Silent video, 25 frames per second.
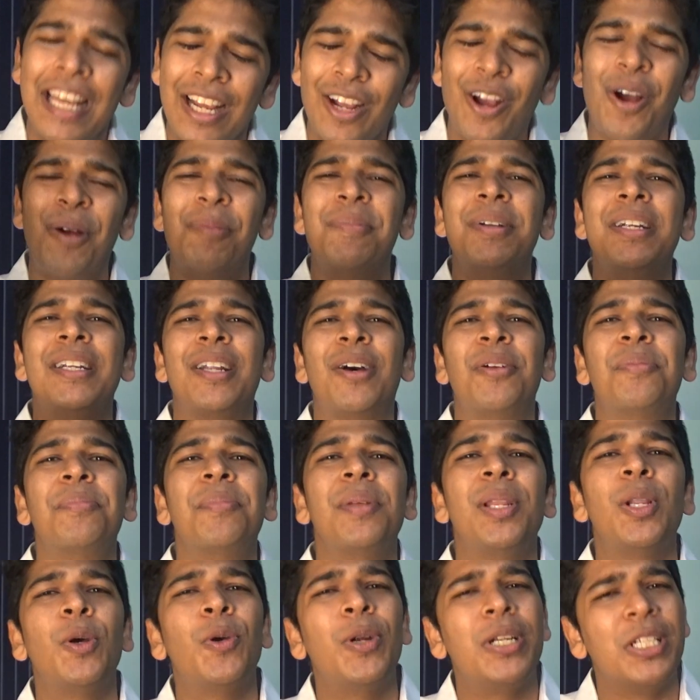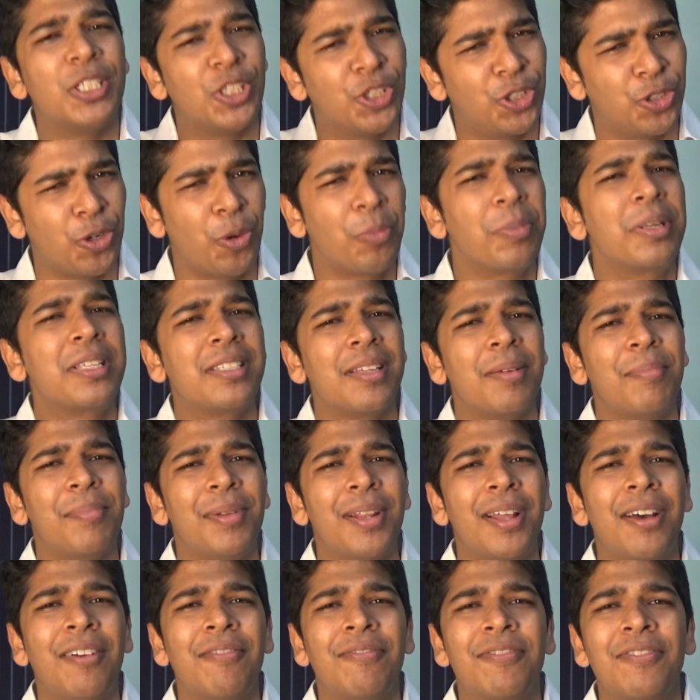comment down below and show me some
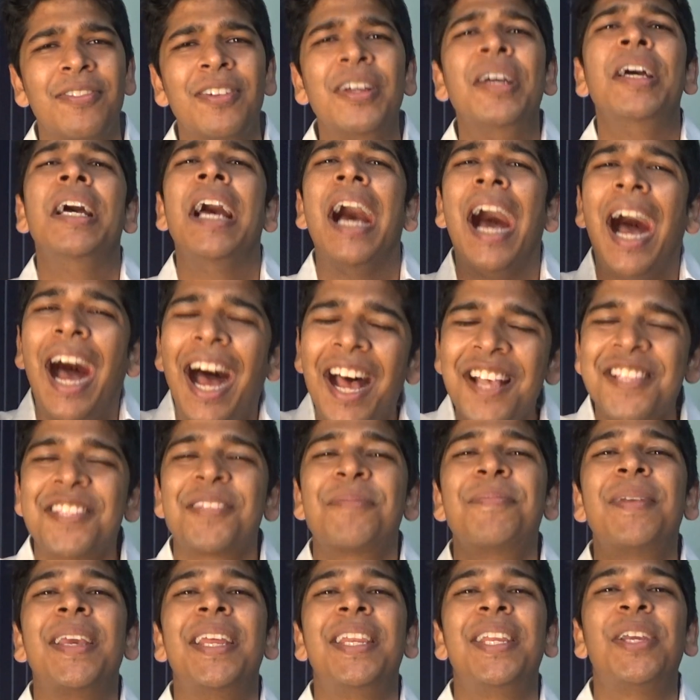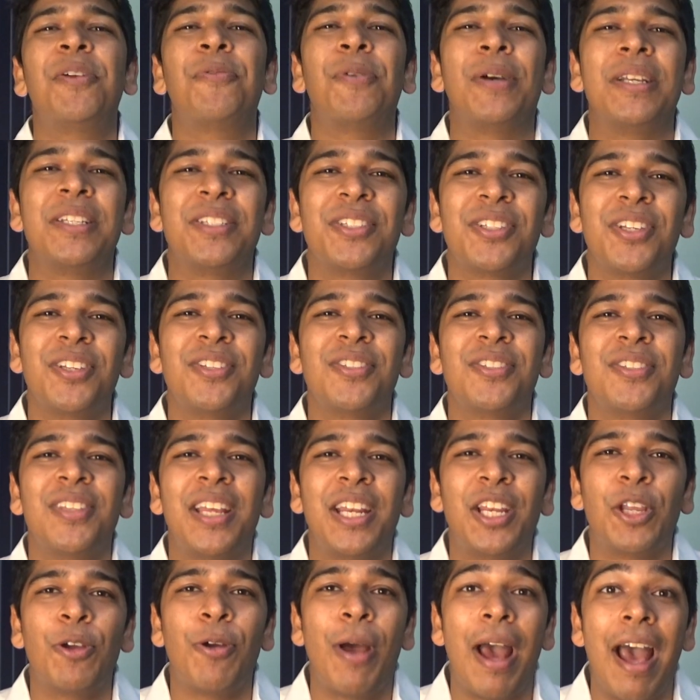love. Ask me any questions
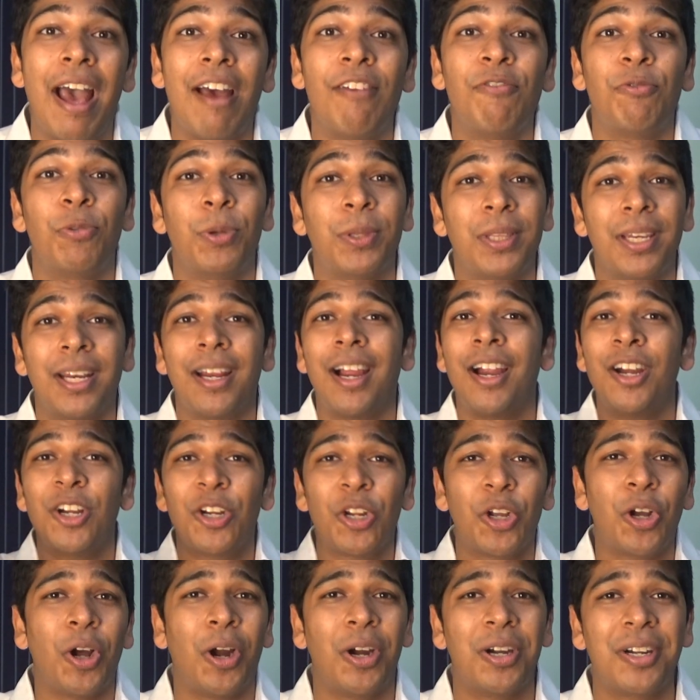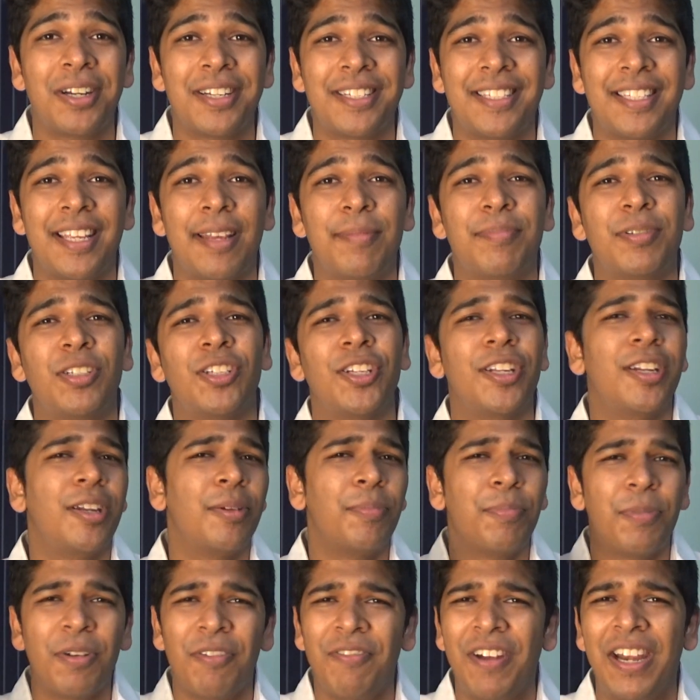that you have with regard to
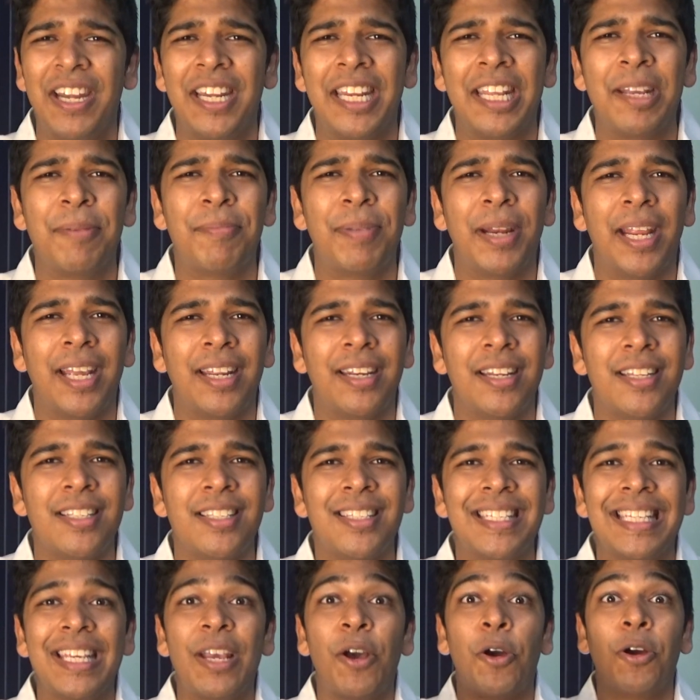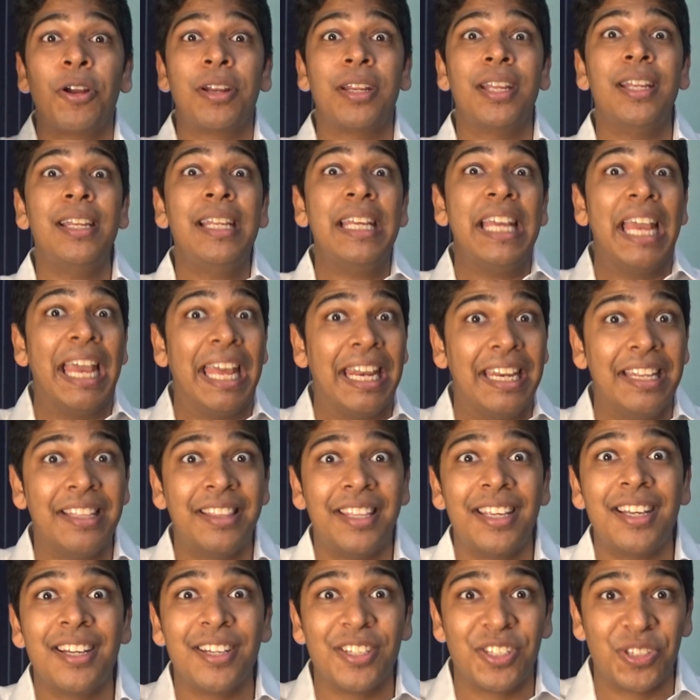contraception, preventing pregnancy, or really
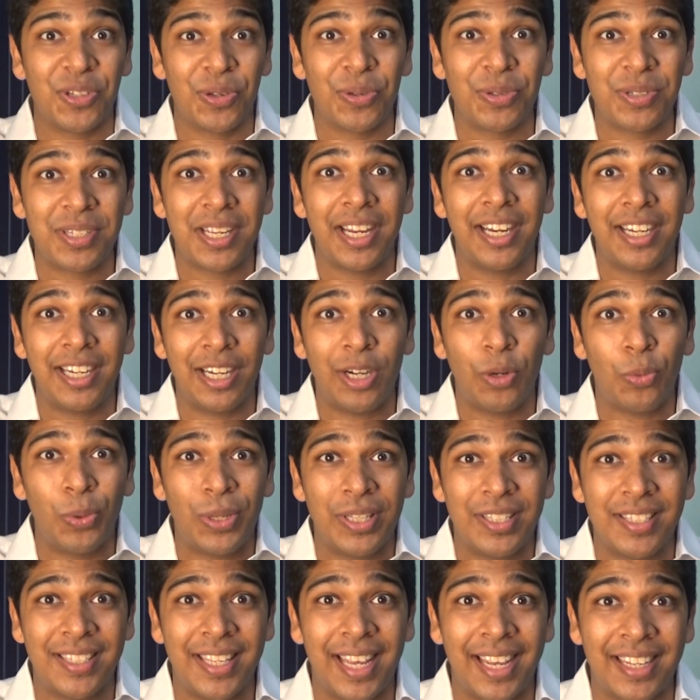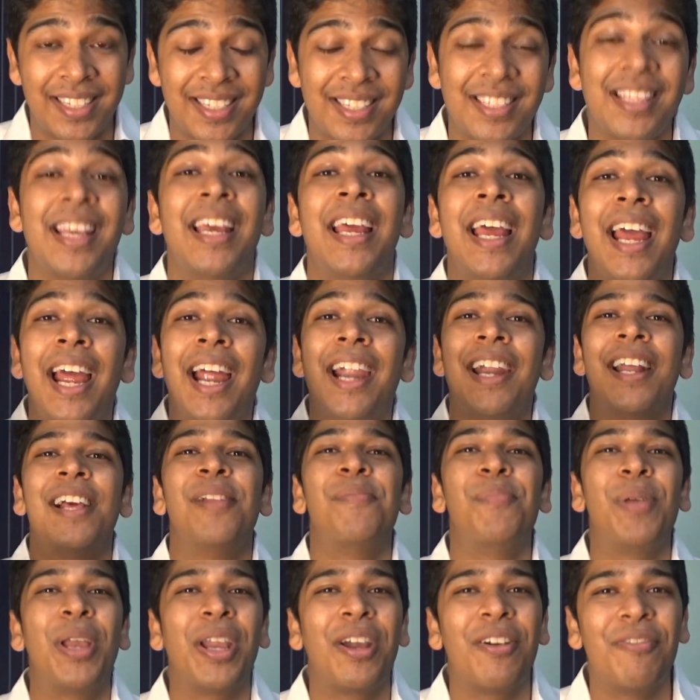anything associated with sex, and
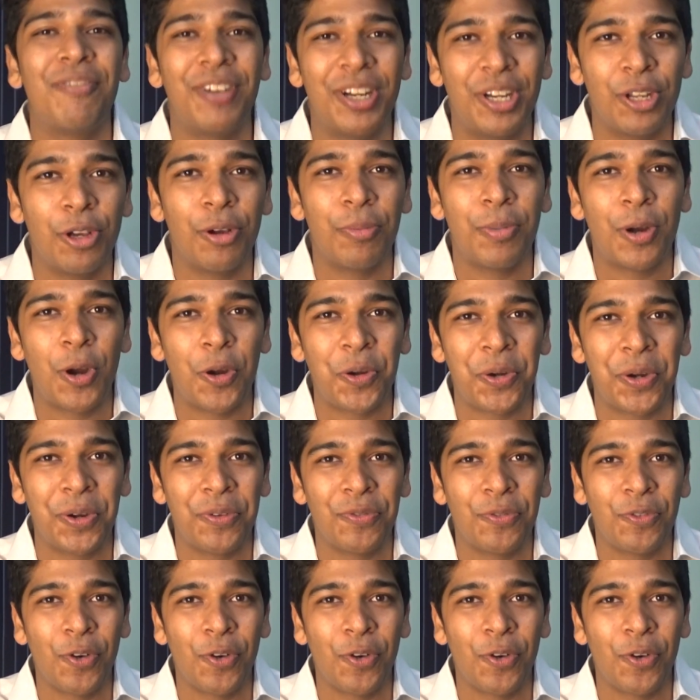I'll make a video about it